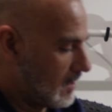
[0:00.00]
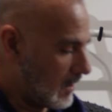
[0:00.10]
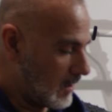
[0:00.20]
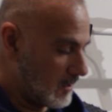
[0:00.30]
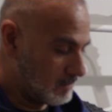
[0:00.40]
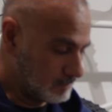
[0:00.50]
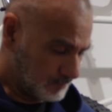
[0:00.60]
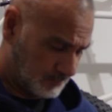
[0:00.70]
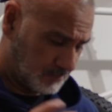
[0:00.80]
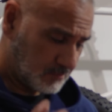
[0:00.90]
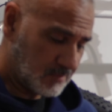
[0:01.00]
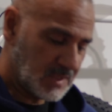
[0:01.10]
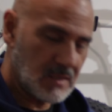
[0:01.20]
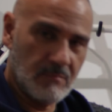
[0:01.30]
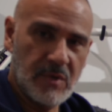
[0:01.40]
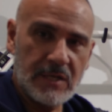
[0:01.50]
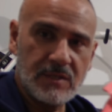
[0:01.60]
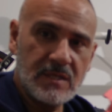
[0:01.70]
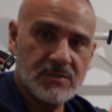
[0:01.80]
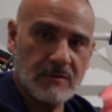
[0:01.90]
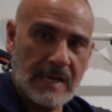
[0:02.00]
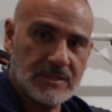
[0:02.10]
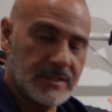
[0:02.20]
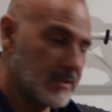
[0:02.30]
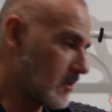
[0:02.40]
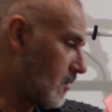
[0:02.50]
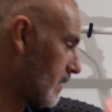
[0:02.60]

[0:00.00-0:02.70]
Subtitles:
But these are actually going to go